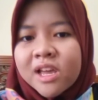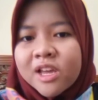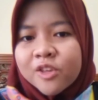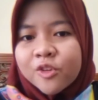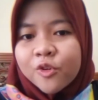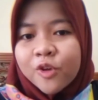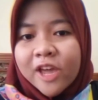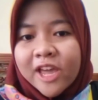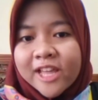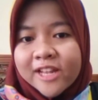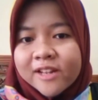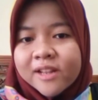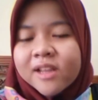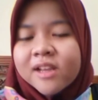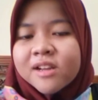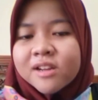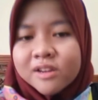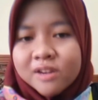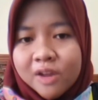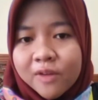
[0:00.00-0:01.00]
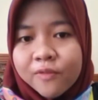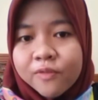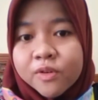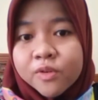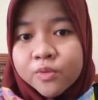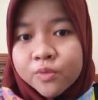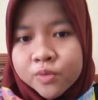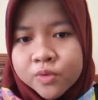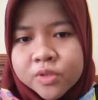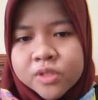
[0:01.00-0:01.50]
you had graven
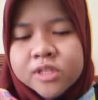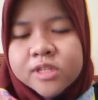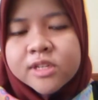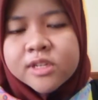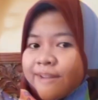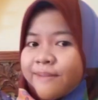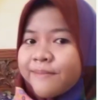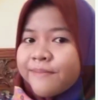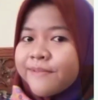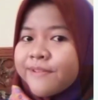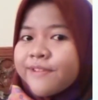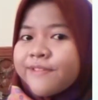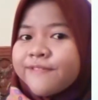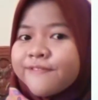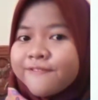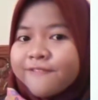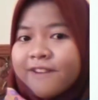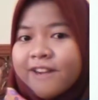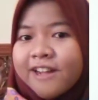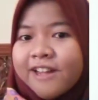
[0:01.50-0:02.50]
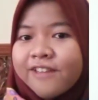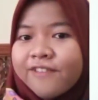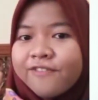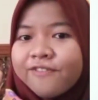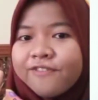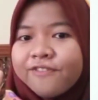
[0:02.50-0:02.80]
a wood. Number 5.